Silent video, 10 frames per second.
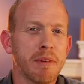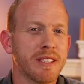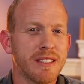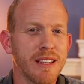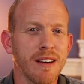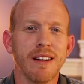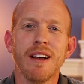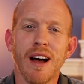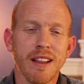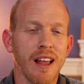but
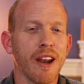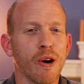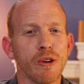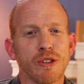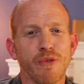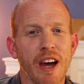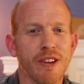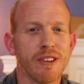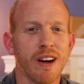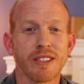still, a lot of owners find
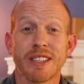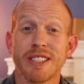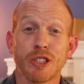their dogs